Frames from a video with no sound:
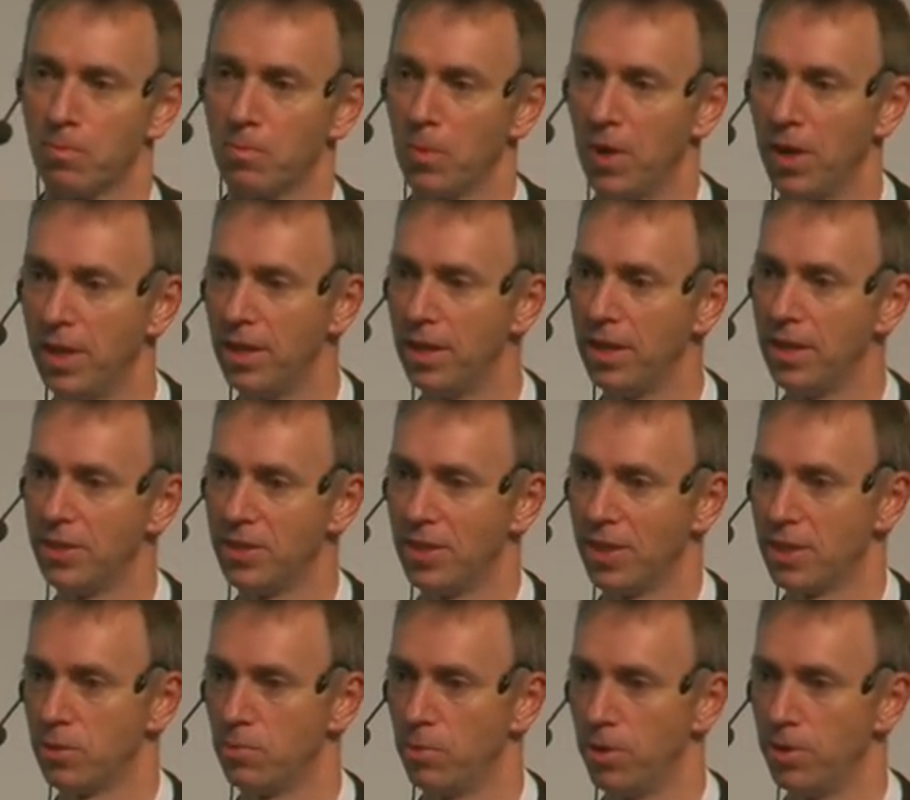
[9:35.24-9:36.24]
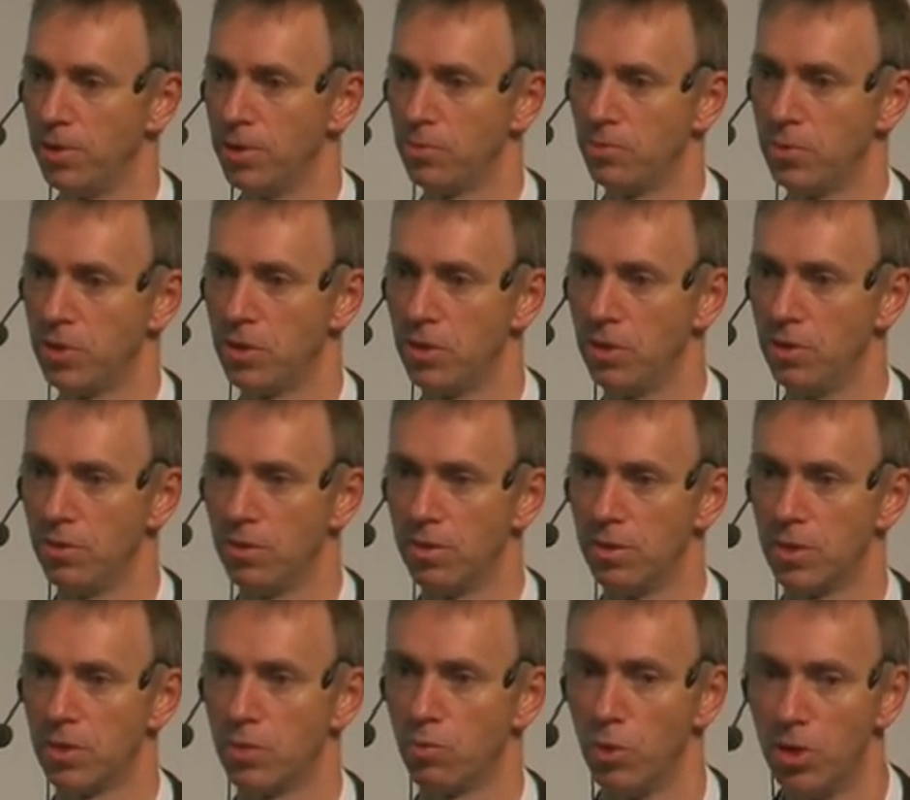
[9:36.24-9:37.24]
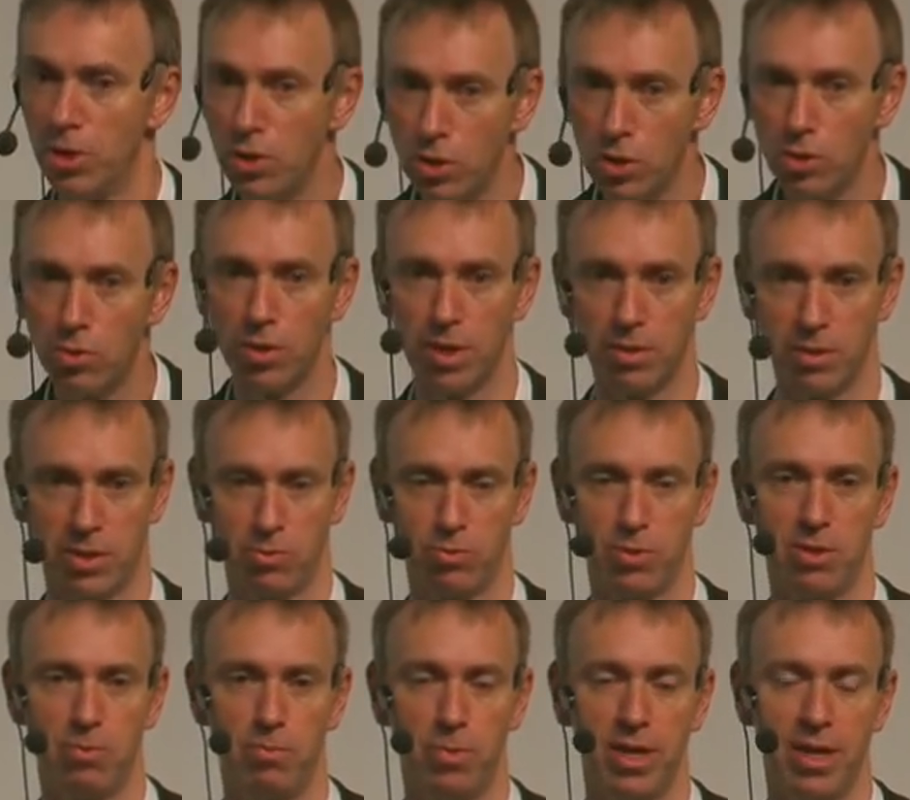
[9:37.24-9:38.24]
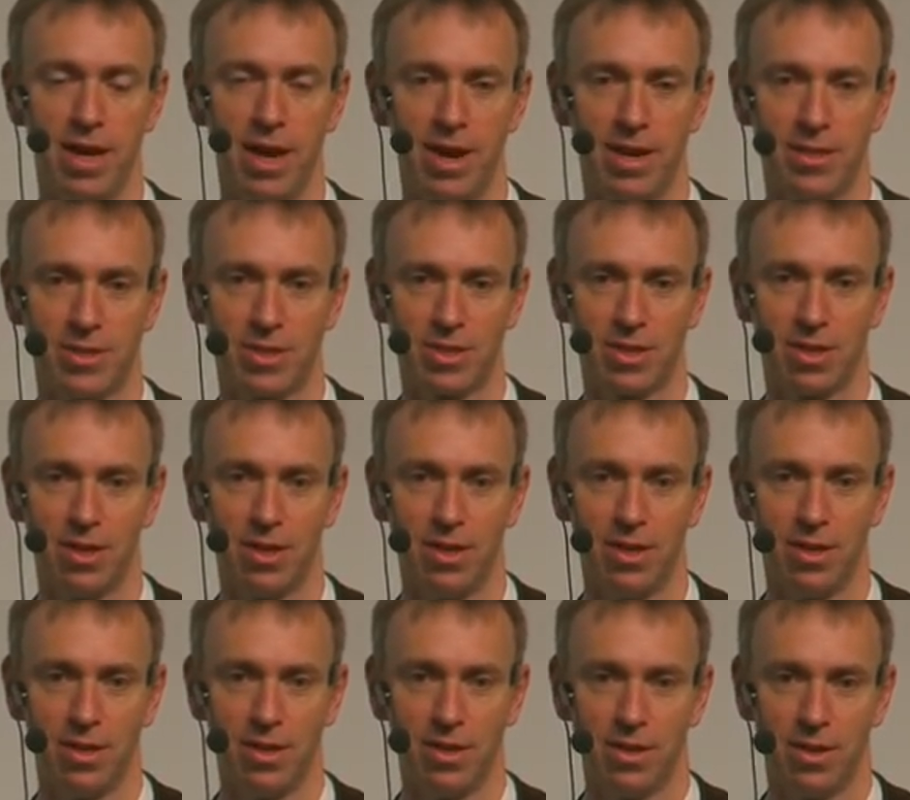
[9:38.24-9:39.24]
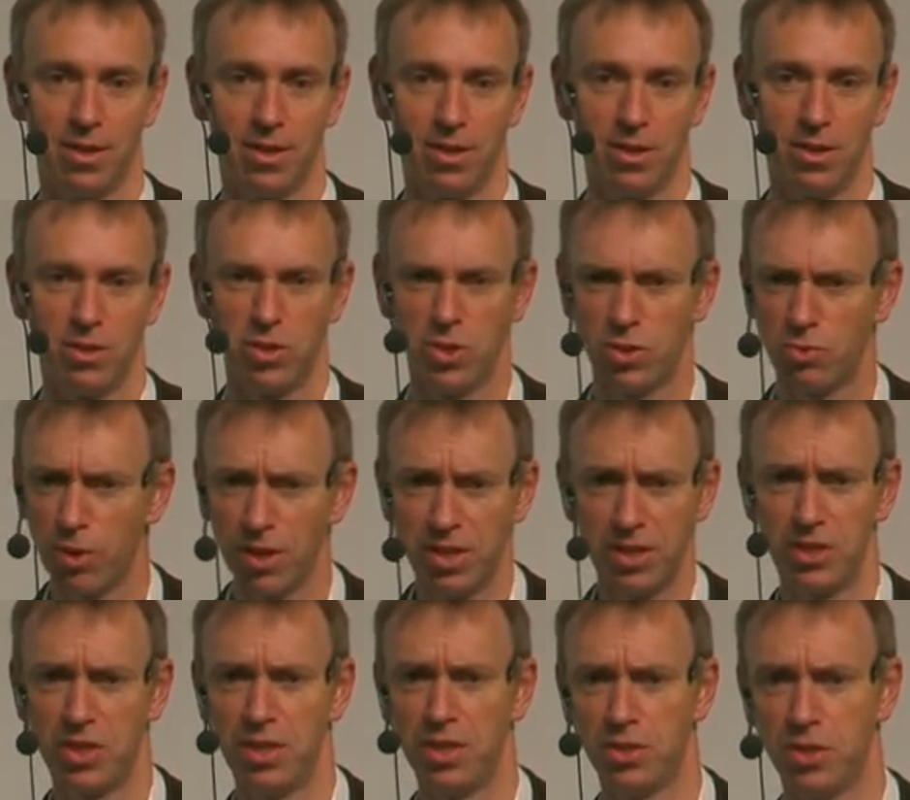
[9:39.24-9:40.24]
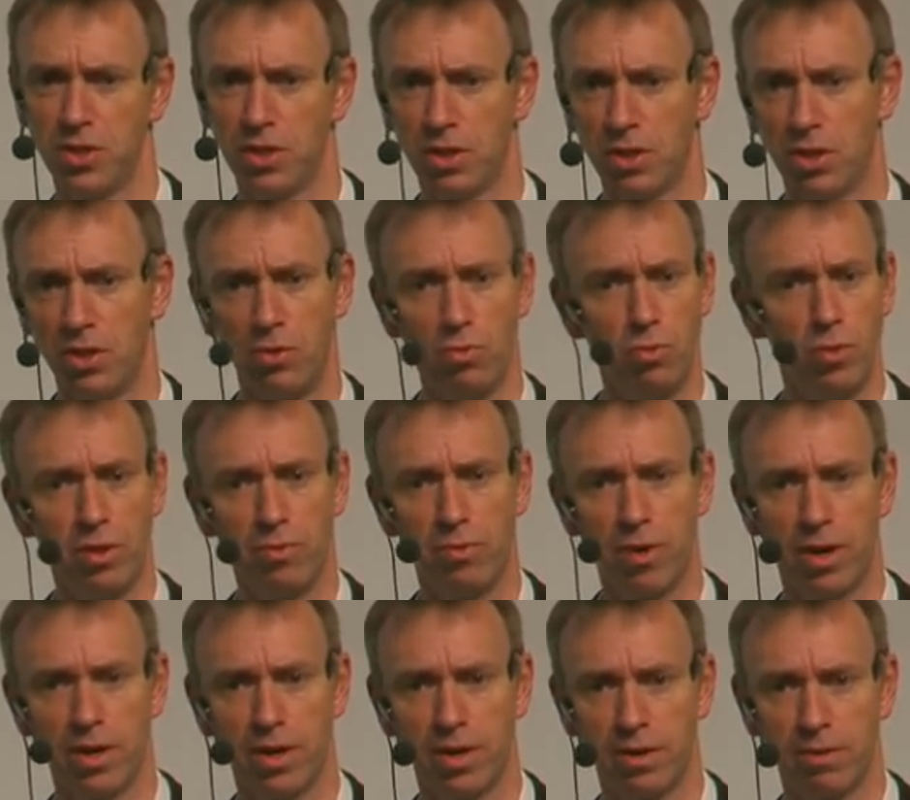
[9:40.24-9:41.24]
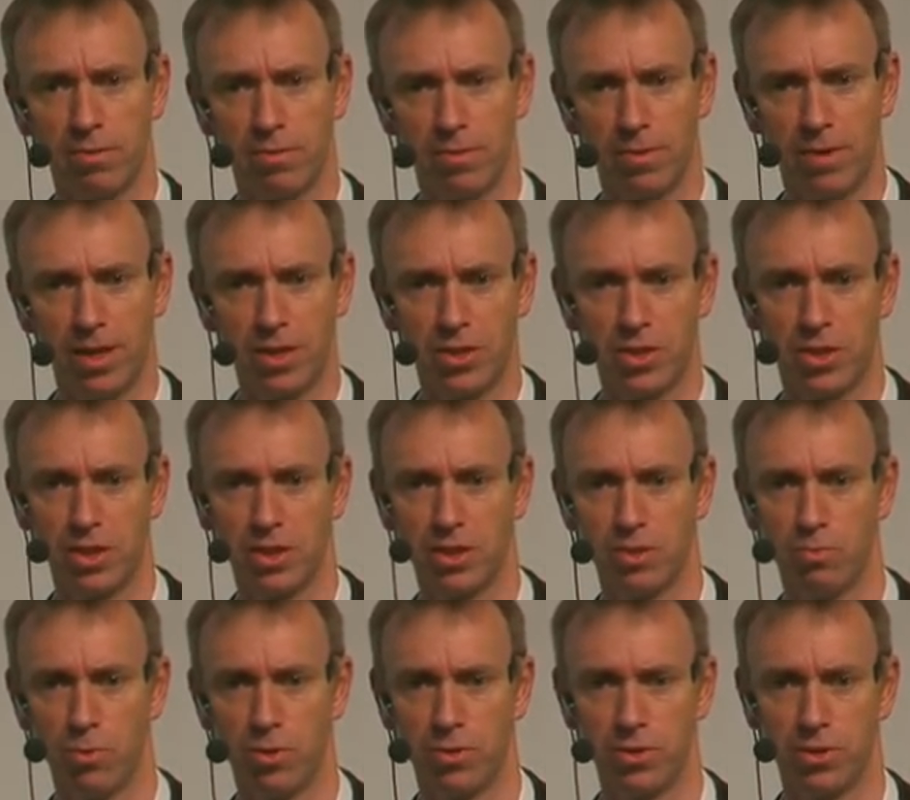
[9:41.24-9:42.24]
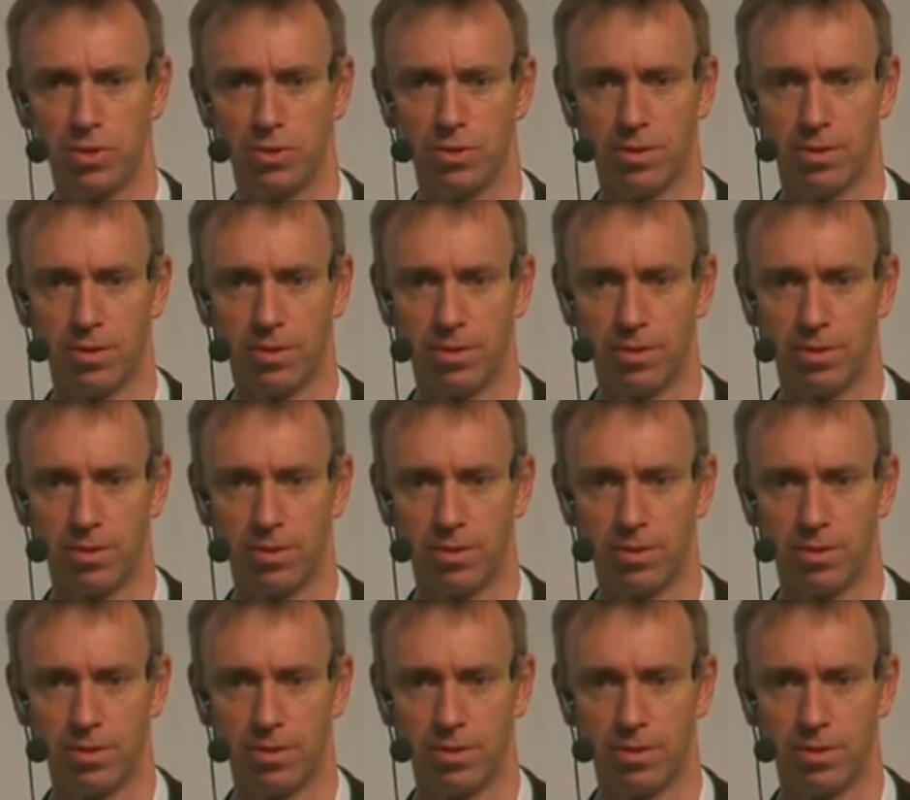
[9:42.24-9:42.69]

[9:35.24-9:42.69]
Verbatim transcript: a year's experience for students. We knew this was a big ask. Just while you're teaching, can you rewrite next year's module?